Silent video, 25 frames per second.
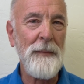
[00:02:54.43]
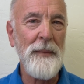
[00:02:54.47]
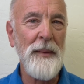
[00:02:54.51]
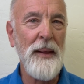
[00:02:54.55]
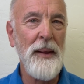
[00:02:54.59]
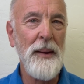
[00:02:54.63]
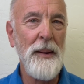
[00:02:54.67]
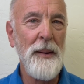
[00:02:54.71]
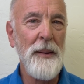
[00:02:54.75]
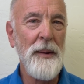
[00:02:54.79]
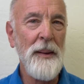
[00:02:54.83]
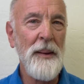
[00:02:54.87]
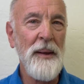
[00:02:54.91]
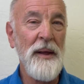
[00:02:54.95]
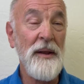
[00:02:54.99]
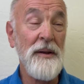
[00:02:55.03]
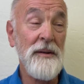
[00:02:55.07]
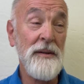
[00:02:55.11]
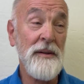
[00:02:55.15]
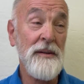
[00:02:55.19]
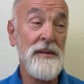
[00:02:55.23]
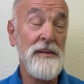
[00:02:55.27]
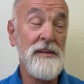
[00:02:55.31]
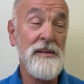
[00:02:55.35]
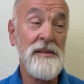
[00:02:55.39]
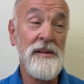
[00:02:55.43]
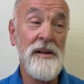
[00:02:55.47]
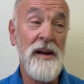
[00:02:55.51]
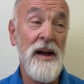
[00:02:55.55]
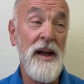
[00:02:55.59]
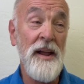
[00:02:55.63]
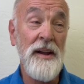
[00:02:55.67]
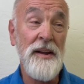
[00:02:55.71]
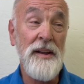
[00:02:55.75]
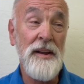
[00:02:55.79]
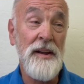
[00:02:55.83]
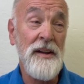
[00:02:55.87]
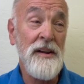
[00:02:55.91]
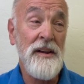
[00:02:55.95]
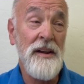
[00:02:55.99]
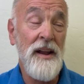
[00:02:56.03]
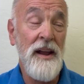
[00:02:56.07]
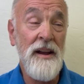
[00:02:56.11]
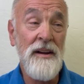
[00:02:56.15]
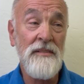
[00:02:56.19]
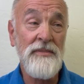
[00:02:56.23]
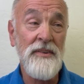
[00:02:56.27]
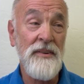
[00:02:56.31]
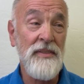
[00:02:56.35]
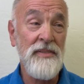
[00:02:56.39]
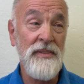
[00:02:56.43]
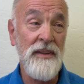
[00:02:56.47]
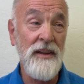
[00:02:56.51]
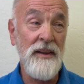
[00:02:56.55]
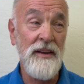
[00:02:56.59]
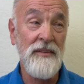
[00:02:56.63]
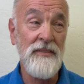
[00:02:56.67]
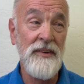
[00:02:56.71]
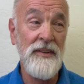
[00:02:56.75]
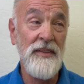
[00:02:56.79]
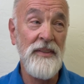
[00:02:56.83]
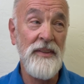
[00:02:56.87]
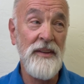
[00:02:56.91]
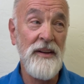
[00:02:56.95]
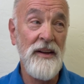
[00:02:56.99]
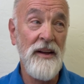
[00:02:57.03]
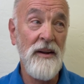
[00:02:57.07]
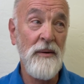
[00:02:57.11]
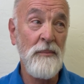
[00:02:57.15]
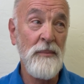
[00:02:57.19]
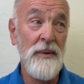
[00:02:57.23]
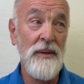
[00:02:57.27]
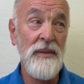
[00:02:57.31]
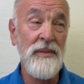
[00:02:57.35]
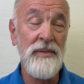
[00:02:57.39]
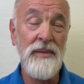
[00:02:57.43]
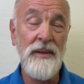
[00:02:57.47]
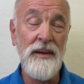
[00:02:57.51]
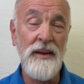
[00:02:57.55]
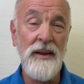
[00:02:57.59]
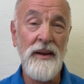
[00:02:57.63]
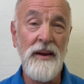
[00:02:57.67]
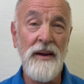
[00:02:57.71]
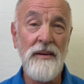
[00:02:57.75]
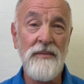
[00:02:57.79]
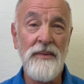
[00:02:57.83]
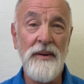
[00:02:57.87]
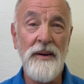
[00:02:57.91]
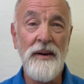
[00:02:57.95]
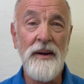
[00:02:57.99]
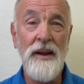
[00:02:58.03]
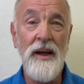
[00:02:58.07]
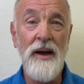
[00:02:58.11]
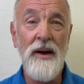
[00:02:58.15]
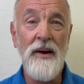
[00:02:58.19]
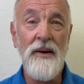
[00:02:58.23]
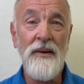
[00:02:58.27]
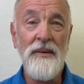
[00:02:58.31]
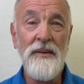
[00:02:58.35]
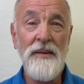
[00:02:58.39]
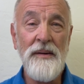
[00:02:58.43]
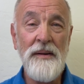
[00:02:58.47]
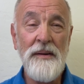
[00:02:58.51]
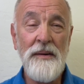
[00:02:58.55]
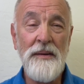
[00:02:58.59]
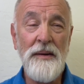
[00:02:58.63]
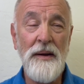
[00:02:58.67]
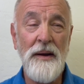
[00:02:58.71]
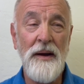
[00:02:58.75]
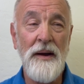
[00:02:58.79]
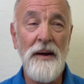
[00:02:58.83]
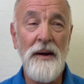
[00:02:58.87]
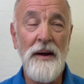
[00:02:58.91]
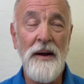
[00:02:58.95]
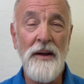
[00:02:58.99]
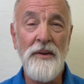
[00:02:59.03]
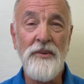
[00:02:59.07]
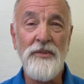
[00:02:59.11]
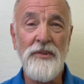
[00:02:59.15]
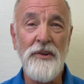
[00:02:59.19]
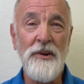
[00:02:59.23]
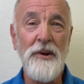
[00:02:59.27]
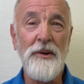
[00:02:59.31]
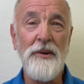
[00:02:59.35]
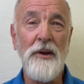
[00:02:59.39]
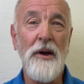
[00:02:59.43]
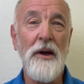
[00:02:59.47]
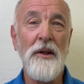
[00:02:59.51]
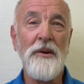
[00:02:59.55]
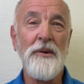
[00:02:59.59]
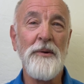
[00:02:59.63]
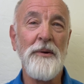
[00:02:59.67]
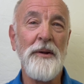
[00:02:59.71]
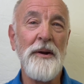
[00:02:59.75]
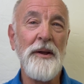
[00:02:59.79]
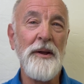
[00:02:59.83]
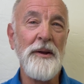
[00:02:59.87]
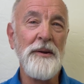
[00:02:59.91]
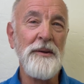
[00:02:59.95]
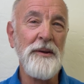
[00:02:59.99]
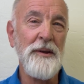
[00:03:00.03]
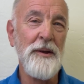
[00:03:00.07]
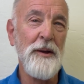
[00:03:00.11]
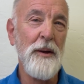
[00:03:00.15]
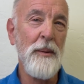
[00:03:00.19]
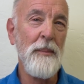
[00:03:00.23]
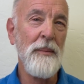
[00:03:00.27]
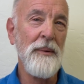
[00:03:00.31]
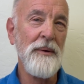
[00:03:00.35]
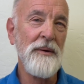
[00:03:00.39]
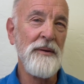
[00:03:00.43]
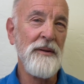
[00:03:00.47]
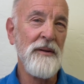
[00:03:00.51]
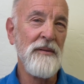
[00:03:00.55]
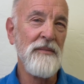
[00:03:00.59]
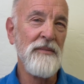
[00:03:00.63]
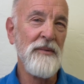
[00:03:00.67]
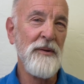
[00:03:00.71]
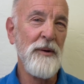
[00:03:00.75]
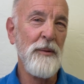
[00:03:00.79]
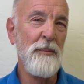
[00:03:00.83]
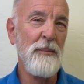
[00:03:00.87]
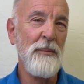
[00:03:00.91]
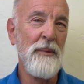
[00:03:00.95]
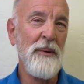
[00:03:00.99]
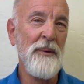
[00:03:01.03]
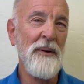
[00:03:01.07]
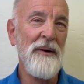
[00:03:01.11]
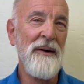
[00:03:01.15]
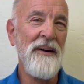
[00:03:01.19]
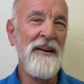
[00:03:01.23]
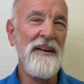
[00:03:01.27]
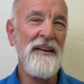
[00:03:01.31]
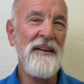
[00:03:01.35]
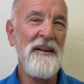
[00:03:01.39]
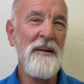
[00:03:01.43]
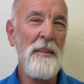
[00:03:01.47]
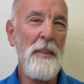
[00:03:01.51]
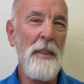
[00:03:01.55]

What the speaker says: And I didn't ever think of it then, but thinking of it now, I should have gone to an ATM and given him more.